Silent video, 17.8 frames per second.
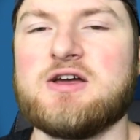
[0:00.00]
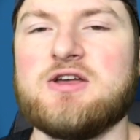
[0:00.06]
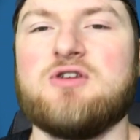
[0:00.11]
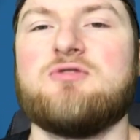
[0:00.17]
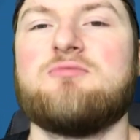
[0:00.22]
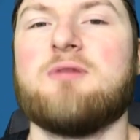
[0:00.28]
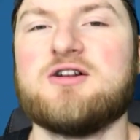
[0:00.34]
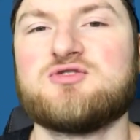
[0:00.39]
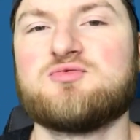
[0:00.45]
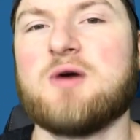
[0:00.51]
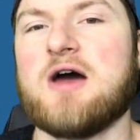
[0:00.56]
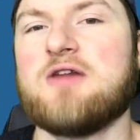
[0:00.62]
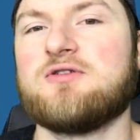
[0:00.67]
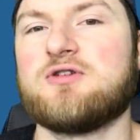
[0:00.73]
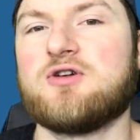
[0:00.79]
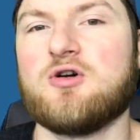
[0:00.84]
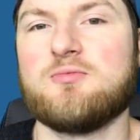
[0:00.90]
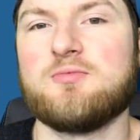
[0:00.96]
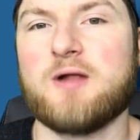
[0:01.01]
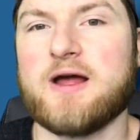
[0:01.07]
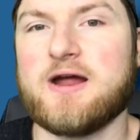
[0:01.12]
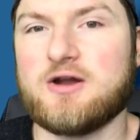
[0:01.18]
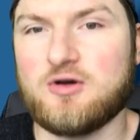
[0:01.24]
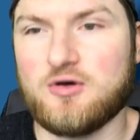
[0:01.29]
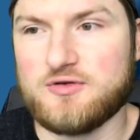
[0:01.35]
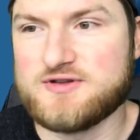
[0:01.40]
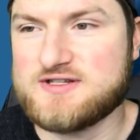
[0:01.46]
you'd much rather go
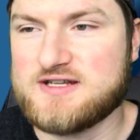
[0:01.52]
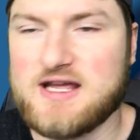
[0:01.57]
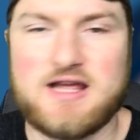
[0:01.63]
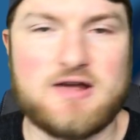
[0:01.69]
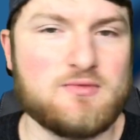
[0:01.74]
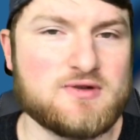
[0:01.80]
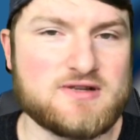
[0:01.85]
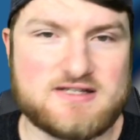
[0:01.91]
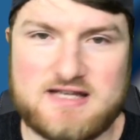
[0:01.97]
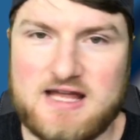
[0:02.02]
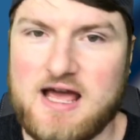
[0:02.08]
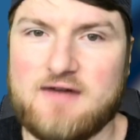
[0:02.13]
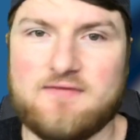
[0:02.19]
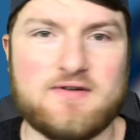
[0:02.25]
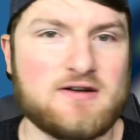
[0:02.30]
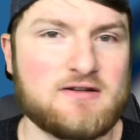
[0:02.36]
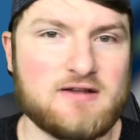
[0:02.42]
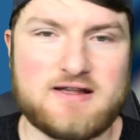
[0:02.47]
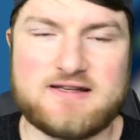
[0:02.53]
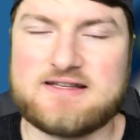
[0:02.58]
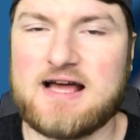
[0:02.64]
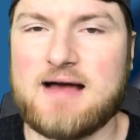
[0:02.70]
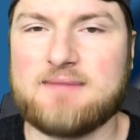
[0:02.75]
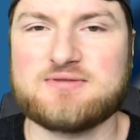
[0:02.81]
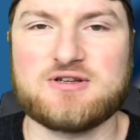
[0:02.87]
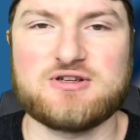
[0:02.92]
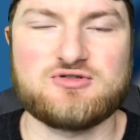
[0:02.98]
play in Golden State with Steph and Klay
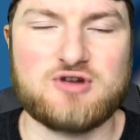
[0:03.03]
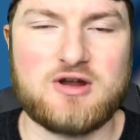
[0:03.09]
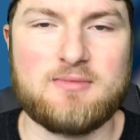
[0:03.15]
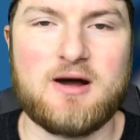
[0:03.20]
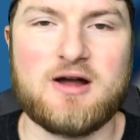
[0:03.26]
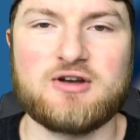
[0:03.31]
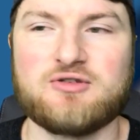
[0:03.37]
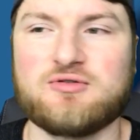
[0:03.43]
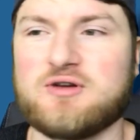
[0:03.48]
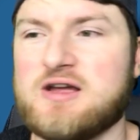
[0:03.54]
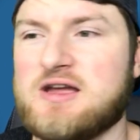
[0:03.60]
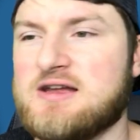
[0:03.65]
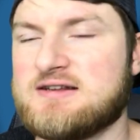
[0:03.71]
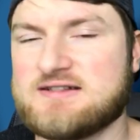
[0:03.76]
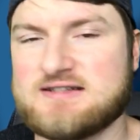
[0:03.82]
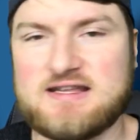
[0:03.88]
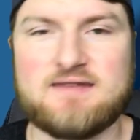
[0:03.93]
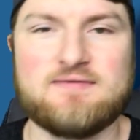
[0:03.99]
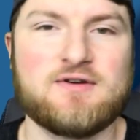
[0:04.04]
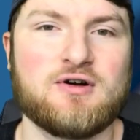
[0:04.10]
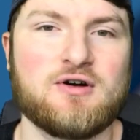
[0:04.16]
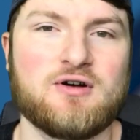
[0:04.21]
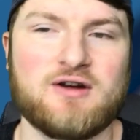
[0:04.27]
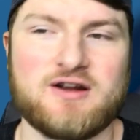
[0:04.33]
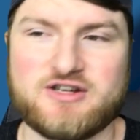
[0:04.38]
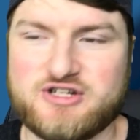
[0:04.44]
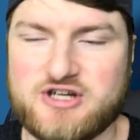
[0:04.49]
Thompson and Draymond Green, Steve
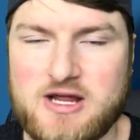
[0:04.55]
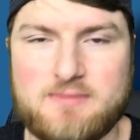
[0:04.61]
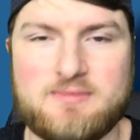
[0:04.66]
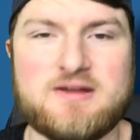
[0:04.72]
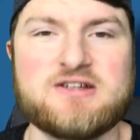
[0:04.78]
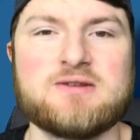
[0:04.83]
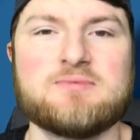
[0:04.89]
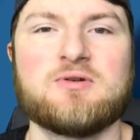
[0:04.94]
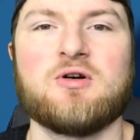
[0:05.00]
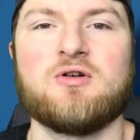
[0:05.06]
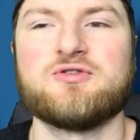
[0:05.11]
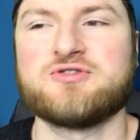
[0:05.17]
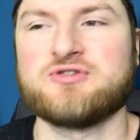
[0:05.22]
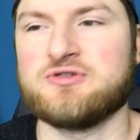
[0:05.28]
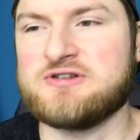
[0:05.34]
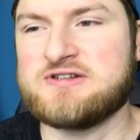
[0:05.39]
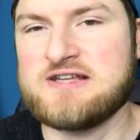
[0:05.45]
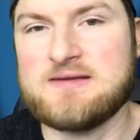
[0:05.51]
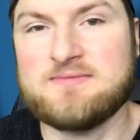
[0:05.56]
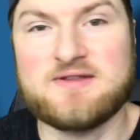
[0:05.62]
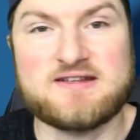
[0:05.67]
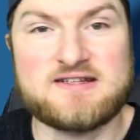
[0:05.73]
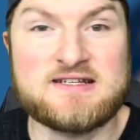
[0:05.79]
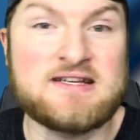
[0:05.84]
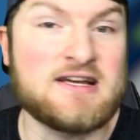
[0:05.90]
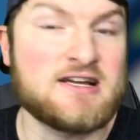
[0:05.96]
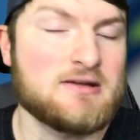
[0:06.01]
Kerr, a championship culture, a team
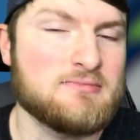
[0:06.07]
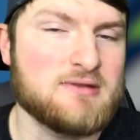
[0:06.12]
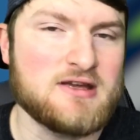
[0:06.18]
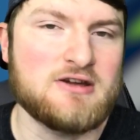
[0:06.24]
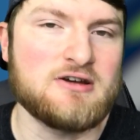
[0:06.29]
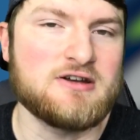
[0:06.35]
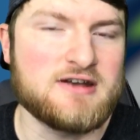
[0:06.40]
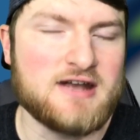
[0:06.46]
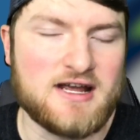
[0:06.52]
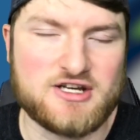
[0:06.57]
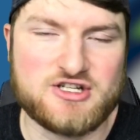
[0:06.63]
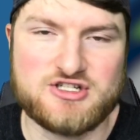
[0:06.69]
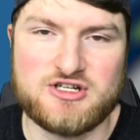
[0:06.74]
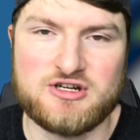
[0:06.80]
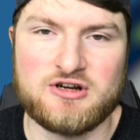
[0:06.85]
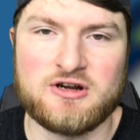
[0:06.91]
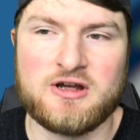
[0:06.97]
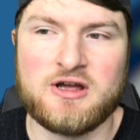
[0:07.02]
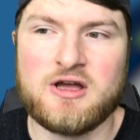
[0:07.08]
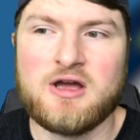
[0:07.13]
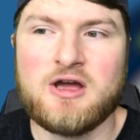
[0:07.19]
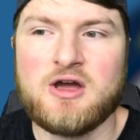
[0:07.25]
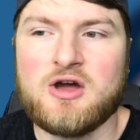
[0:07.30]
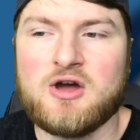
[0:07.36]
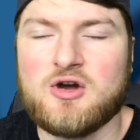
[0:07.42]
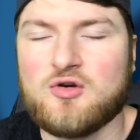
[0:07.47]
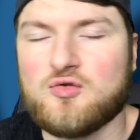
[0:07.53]
that's going to be good next year,
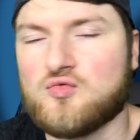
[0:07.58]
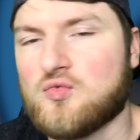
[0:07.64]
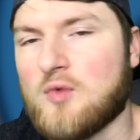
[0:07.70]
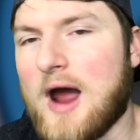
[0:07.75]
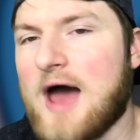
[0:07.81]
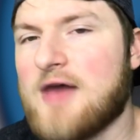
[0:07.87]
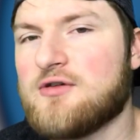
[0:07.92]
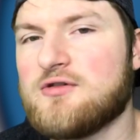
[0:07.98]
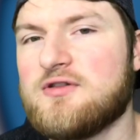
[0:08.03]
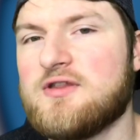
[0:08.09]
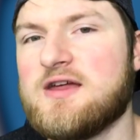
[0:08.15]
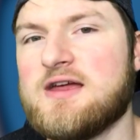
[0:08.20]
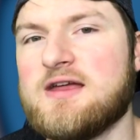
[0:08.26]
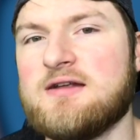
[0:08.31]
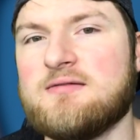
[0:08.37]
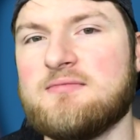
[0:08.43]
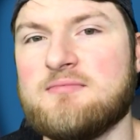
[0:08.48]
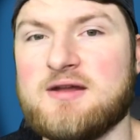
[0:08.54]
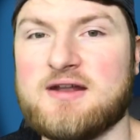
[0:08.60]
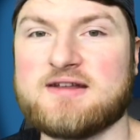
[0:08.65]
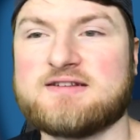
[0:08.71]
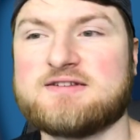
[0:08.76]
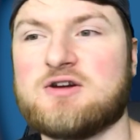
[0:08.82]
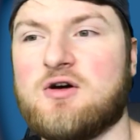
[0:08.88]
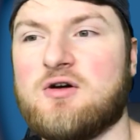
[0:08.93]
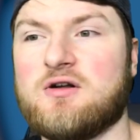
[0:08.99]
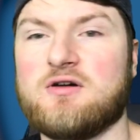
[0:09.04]
rather than
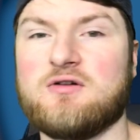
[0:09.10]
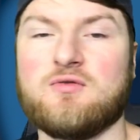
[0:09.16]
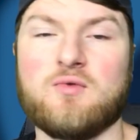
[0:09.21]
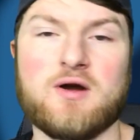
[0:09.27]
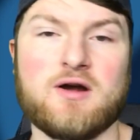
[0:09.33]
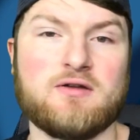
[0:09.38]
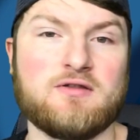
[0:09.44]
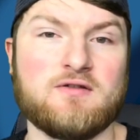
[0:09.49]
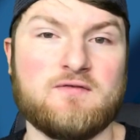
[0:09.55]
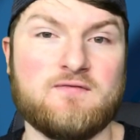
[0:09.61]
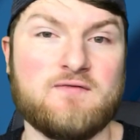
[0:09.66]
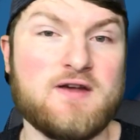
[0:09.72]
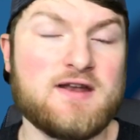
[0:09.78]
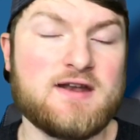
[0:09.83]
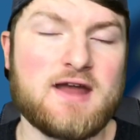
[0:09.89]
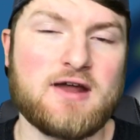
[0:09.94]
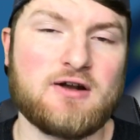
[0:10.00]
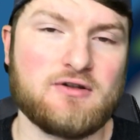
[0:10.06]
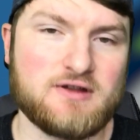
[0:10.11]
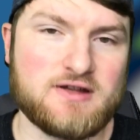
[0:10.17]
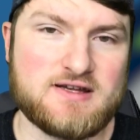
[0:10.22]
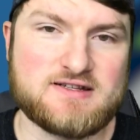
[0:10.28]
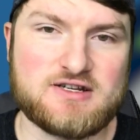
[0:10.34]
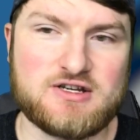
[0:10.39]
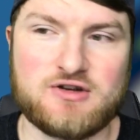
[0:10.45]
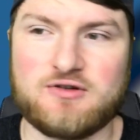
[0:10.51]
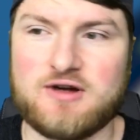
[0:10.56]
Minnesota, where the fit not
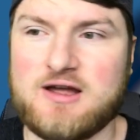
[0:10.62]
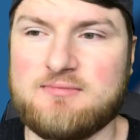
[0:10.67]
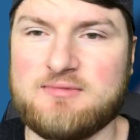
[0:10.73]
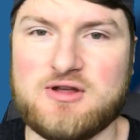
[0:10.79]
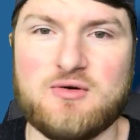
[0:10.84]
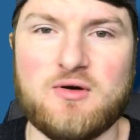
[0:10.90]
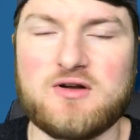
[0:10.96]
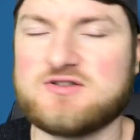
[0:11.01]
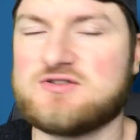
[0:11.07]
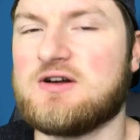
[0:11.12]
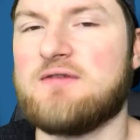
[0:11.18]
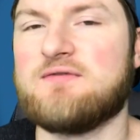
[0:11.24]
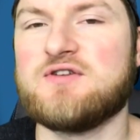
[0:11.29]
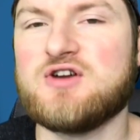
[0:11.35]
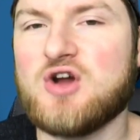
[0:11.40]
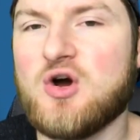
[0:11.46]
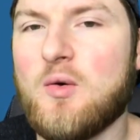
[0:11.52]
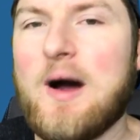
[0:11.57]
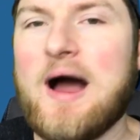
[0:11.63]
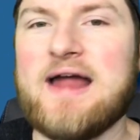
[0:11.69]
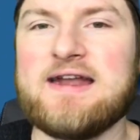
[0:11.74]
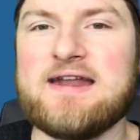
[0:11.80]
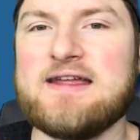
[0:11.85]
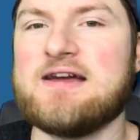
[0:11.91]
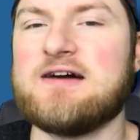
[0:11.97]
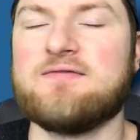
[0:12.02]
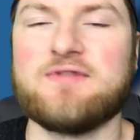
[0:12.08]
only isn't great, but you also have no
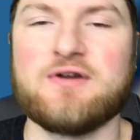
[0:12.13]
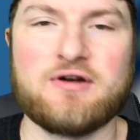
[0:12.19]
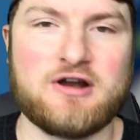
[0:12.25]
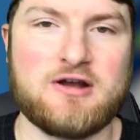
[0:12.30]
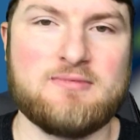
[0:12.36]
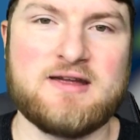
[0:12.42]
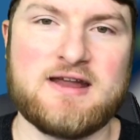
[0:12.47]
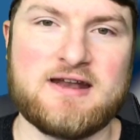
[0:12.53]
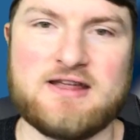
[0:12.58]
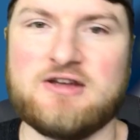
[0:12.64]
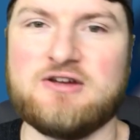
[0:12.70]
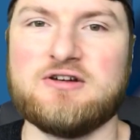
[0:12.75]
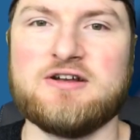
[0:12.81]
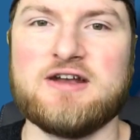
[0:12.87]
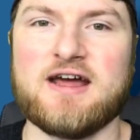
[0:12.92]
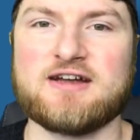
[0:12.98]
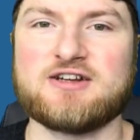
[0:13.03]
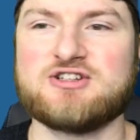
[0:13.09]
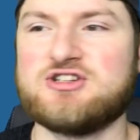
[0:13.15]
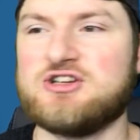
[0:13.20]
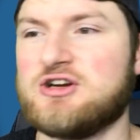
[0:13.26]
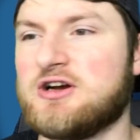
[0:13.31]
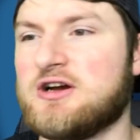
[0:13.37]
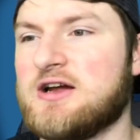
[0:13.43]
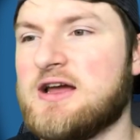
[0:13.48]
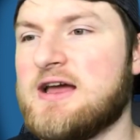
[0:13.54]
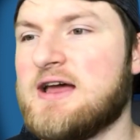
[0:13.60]
idea if they're going to be any good next
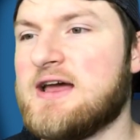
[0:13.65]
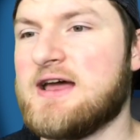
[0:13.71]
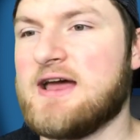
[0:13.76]
year.